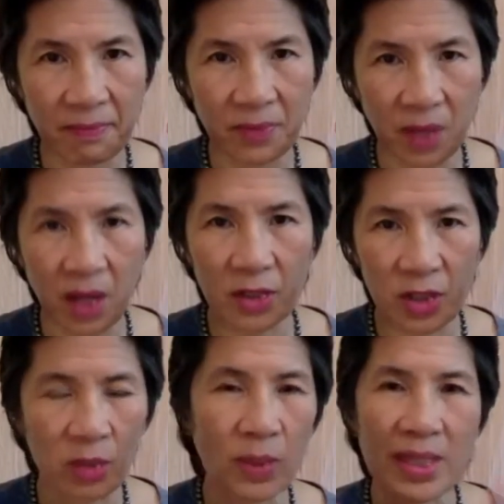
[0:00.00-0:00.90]

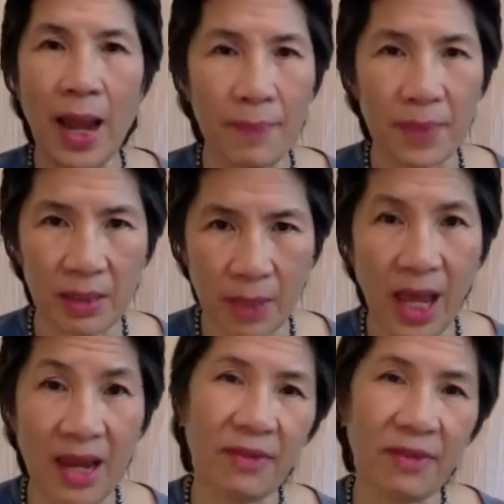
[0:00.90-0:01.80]
onto what's happening in my
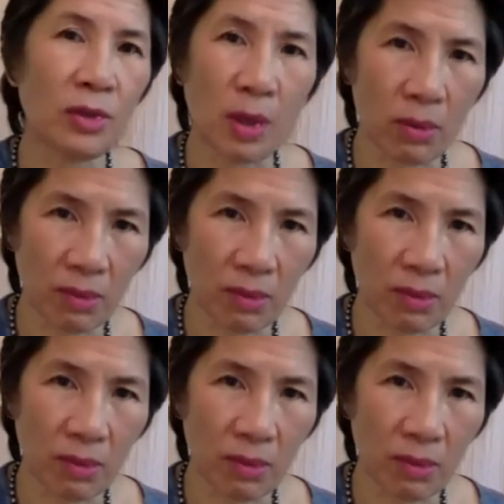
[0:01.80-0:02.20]
life. And you know,